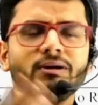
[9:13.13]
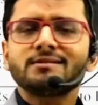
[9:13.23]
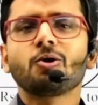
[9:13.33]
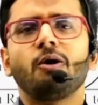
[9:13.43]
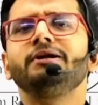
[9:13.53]
What
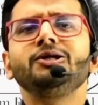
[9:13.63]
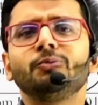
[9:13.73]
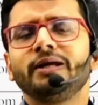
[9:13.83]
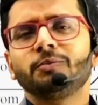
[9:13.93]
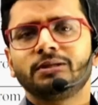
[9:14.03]
is government
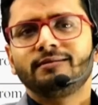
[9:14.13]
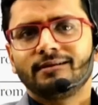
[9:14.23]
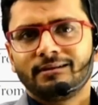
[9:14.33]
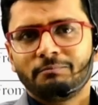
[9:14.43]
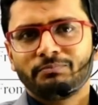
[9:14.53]
doing with
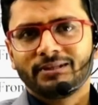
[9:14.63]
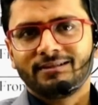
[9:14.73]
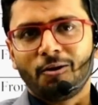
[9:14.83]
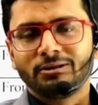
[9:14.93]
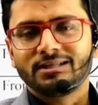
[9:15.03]

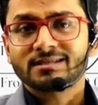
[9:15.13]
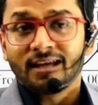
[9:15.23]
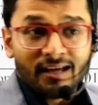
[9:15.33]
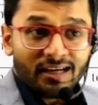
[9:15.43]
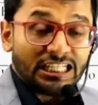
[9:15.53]
all this
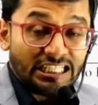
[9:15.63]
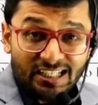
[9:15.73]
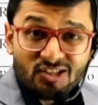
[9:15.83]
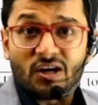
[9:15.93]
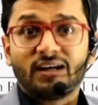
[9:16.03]

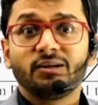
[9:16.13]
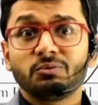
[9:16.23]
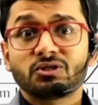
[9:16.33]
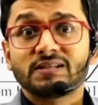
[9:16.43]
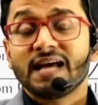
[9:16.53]
rejuggling
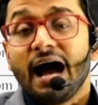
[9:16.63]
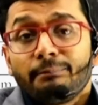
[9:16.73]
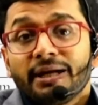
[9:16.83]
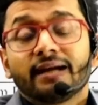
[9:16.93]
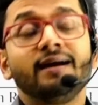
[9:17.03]
which is
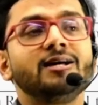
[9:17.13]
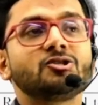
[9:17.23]
happening?